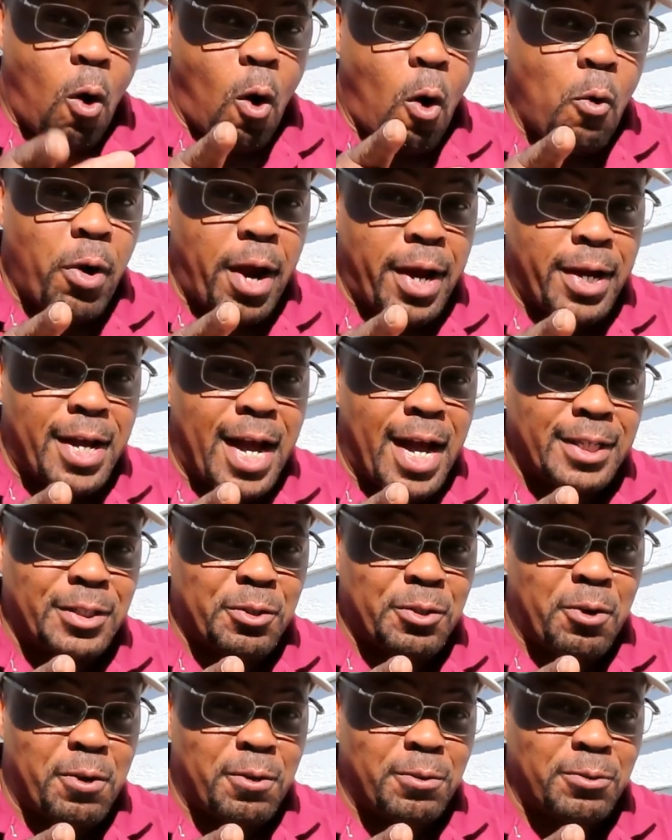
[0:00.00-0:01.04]
Alright guys
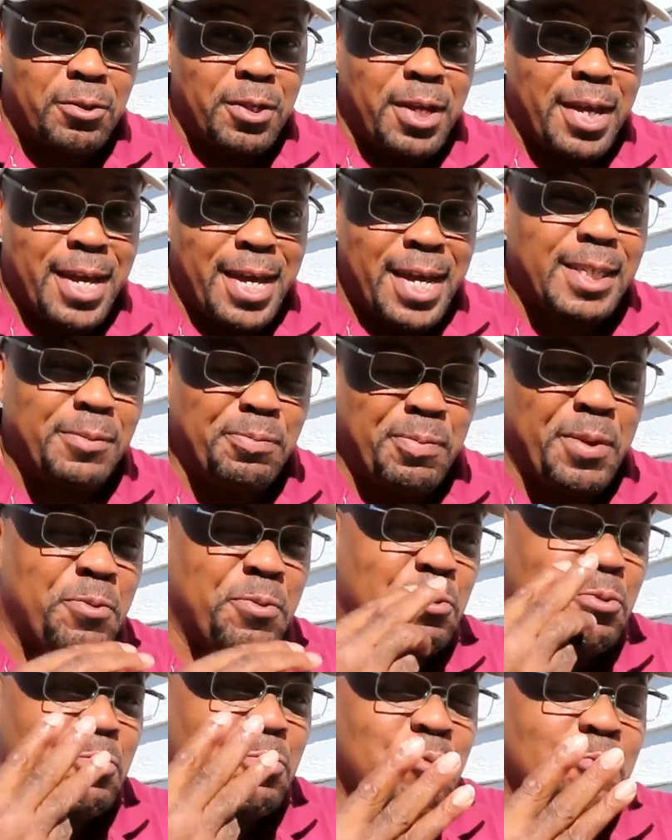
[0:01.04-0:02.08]
and girls, it's
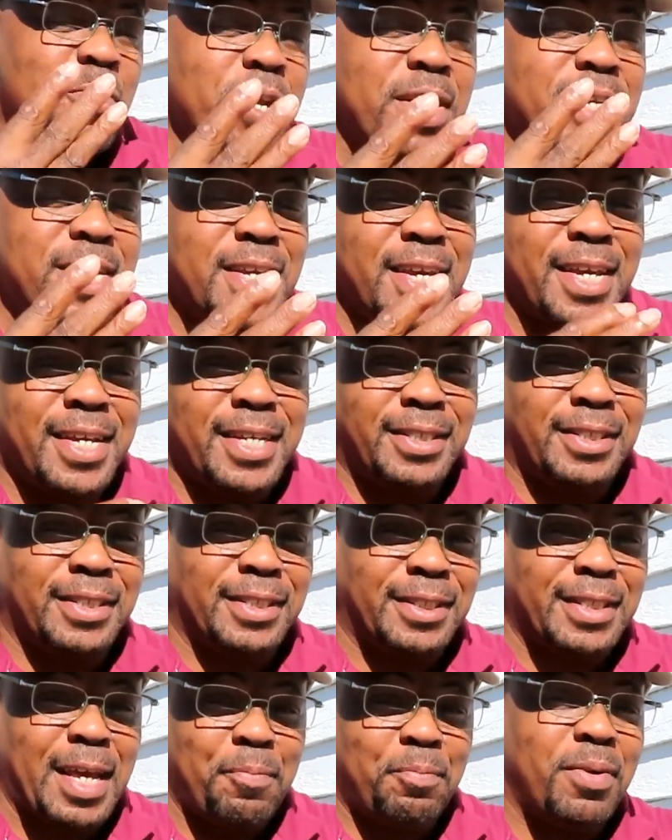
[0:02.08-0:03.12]
been 3 years
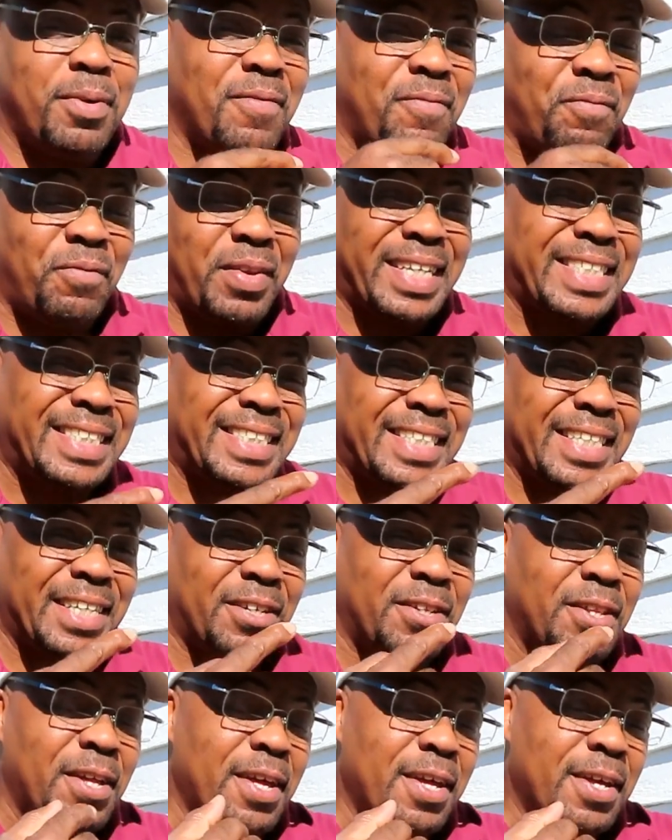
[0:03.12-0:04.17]
since I put Flex
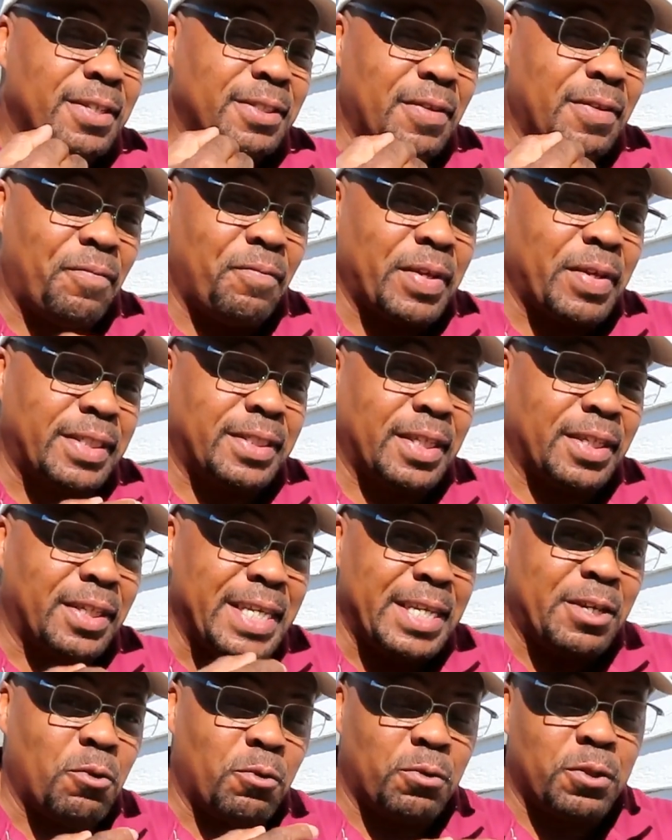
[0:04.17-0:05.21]
Seal to fix the
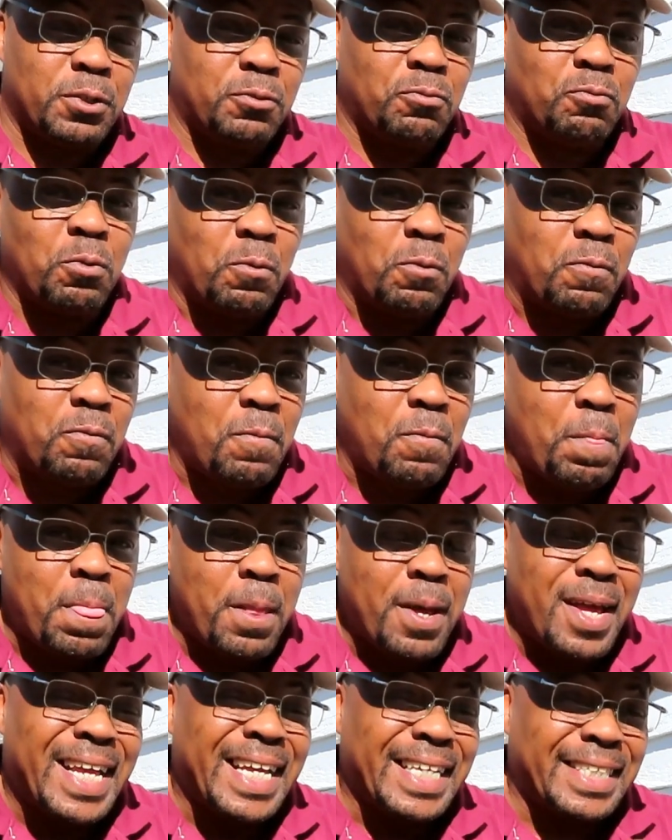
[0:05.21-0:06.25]
leak on this roof.
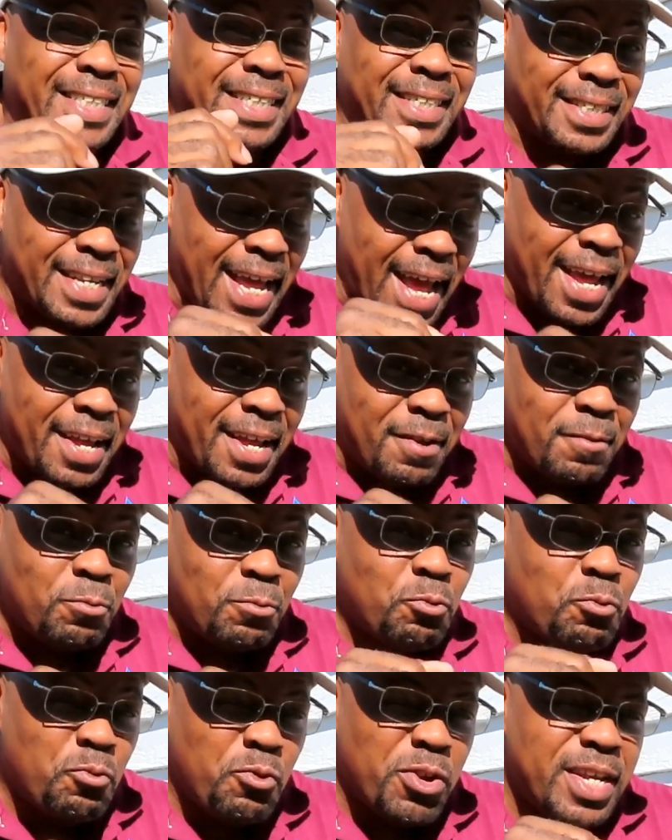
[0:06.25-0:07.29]
And today,
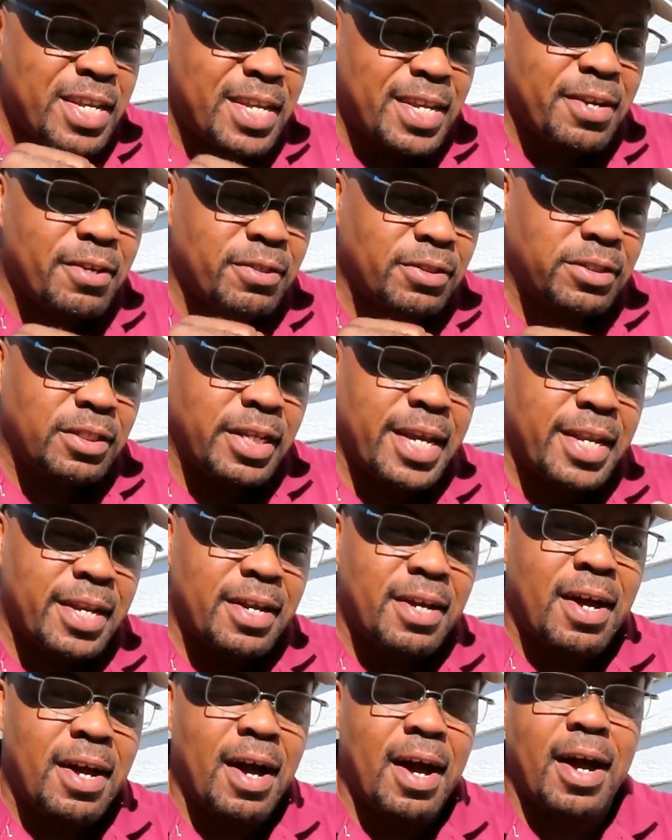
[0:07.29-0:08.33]
3 years
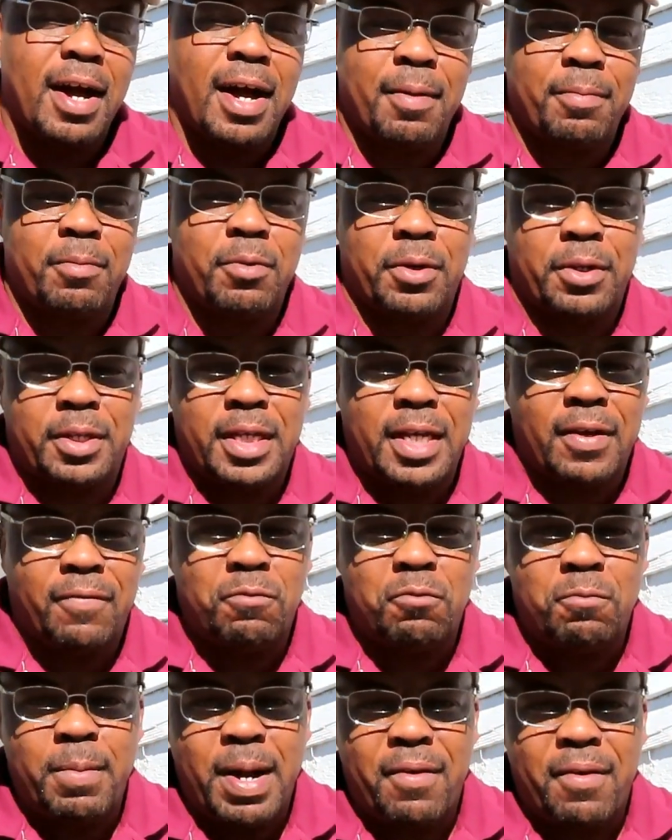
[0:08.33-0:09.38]
later, I'm going to give
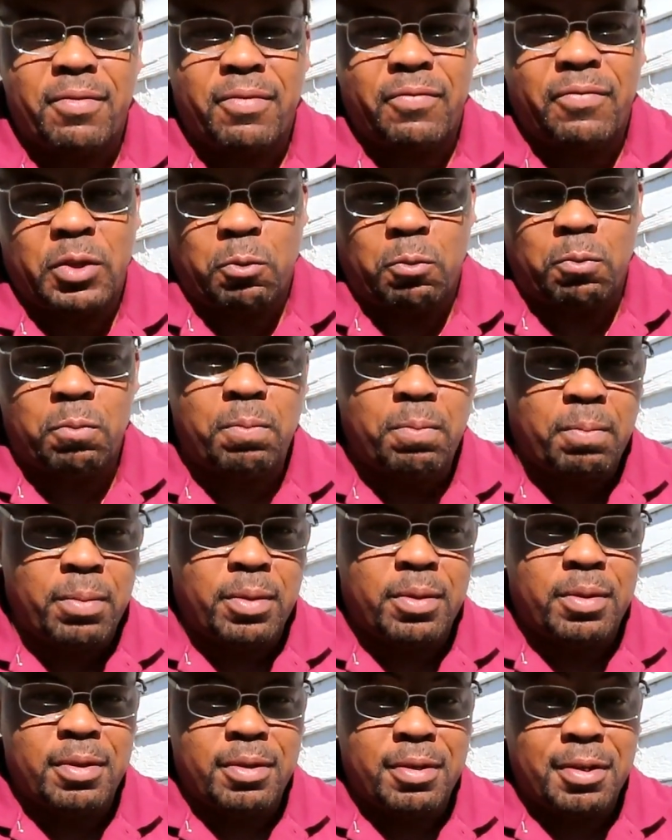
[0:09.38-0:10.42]
you my review.
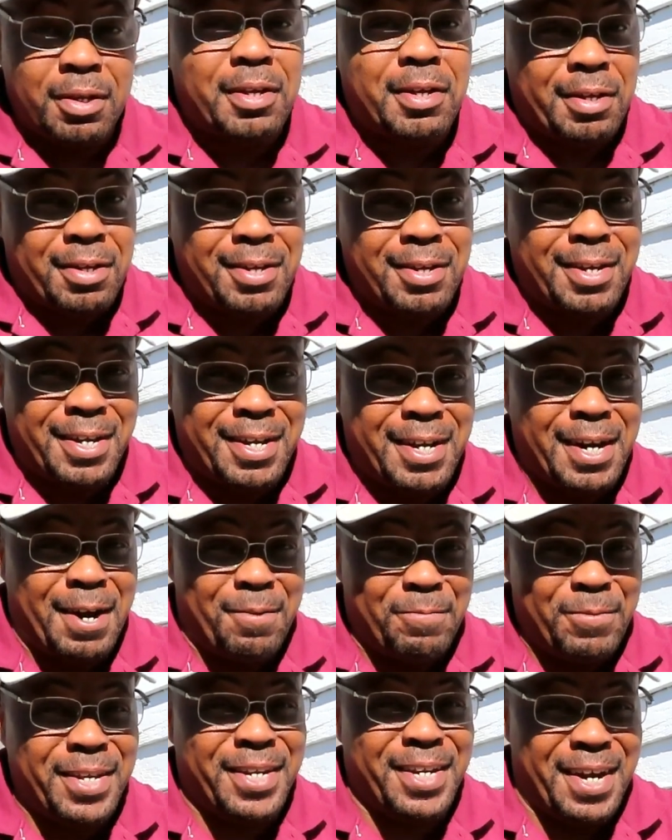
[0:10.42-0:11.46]

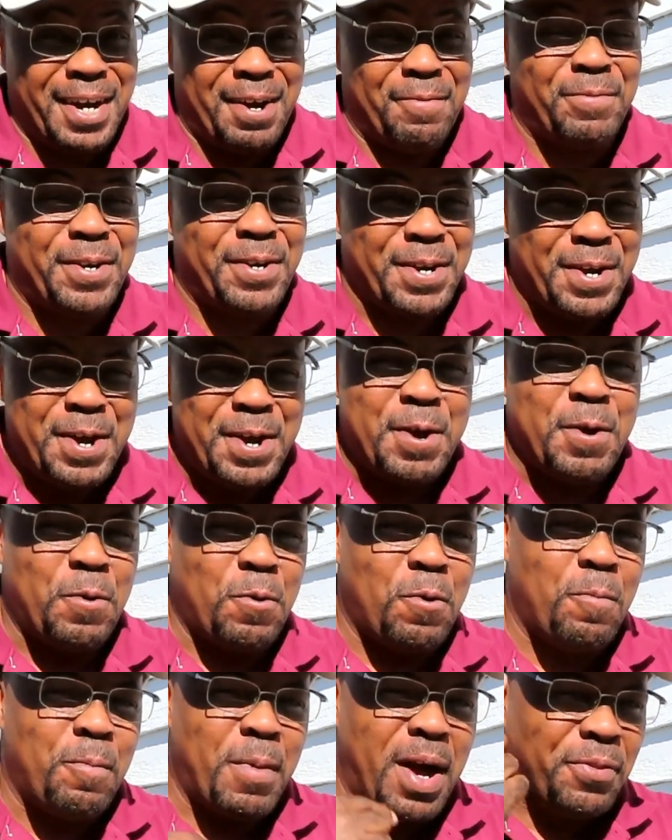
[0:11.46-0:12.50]
Coming up
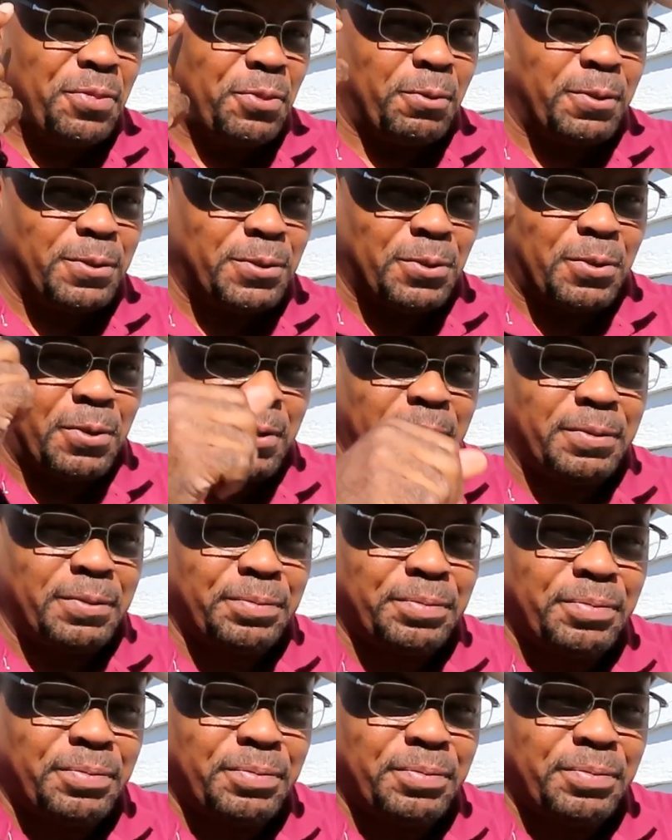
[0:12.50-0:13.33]
on my thoughts on.